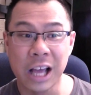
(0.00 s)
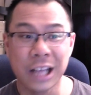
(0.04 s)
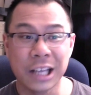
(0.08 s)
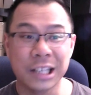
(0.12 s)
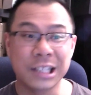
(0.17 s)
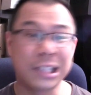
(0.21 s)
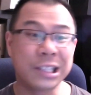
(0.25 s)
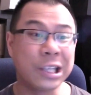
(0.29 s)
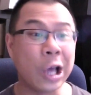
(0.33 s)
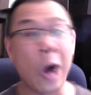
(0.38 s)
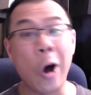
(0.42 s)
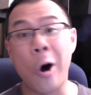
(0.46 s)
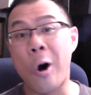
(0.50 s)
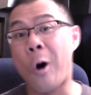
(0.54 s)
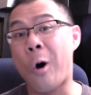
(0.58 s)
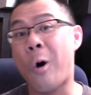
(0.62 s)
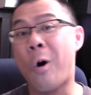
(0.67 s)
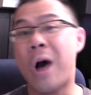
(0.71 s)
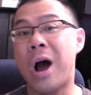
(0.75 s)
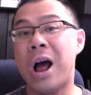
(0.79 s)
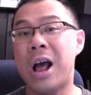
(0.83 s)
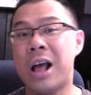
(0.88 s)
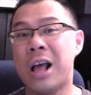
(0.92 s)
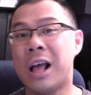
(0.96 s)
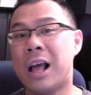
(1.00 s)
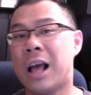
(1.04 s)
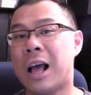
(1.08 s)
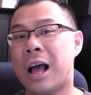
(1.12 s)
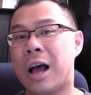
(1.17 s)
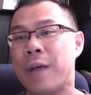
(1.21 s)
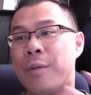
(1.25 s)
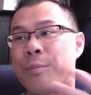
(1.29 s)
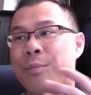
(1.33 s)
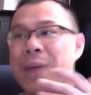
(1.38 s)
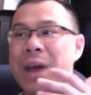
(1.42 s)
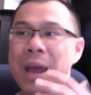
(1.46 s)
So
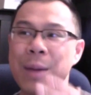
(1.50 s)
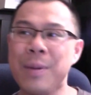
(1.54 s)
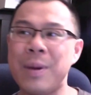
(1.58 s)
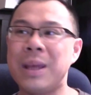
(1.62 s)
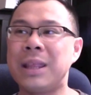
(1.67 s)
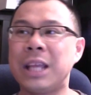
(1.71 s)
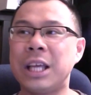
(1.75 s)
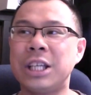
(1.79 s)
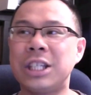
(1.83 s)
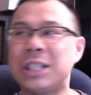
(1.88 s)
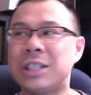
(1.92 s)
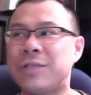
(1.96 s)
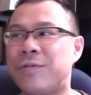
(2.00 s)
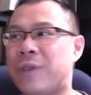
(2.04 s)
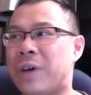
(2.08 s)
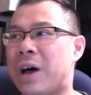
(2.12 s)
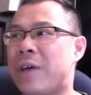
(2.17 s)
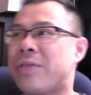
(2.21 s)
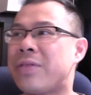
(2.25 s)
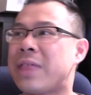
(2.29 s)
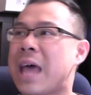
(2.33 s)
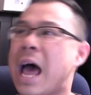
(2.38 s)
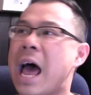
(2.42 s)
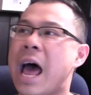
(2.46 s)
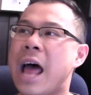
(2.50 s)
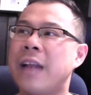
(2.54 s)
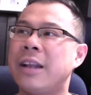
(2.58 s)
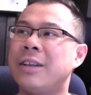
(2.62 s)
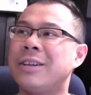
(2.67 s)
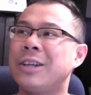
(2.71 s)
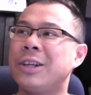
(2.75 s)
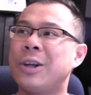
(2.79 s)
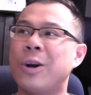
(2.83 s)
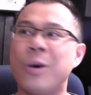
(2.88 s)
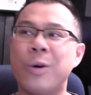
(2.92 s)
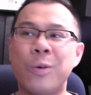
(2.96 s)
maybe they just felt that,
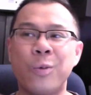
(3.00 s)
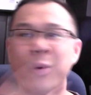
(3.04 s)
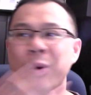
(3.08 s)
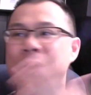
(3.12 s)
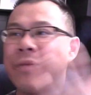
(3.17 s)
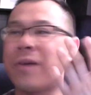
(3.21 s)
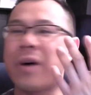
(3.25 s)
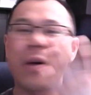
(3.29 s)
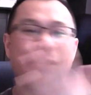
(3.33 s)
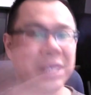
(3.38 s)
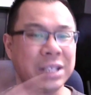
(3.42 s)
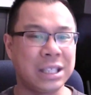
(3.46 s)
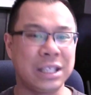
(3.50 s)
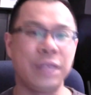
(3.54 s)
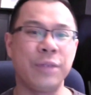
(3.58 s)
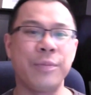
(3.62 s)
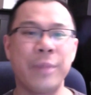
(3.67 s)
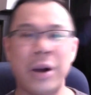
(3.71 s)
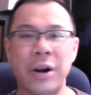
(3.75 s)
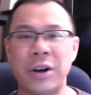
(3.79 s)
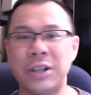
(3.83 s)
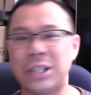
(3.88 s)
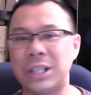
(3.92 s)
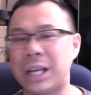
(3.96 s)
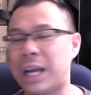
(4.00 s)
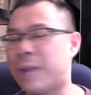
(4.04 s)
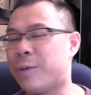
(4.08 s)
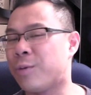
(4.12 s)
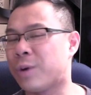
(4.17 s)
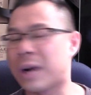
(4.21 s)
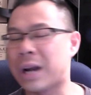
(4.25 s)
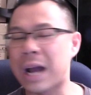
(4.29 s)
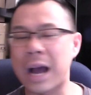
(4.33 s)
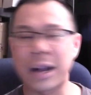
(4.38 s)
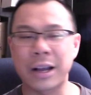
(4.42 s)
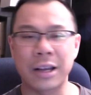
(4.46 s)
you know, we've already seen Mary Jane,
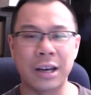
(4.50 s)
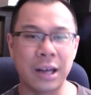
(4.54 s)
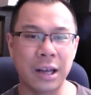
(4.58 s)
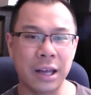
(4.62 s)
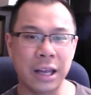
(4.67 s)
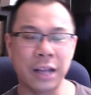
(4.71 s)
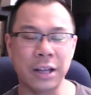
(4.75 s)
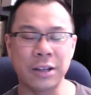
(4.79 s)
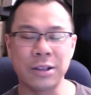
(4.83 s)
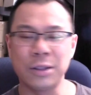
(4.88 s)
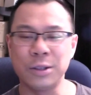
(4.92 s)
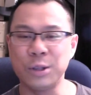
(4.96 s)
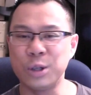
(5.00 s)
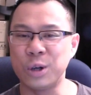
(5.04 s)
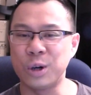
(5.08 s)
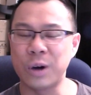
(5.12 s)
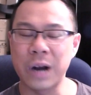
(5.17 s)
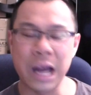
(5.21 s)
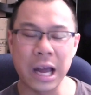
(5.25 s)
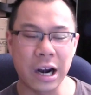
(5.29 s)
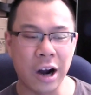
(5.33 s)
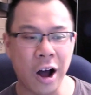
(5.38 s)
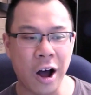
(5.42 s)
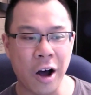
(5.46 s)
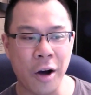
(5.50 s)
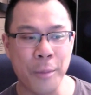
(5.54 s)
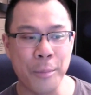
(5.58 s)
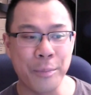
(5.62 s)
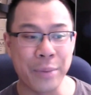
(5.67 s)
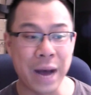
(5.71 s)
we're not going to include her at all.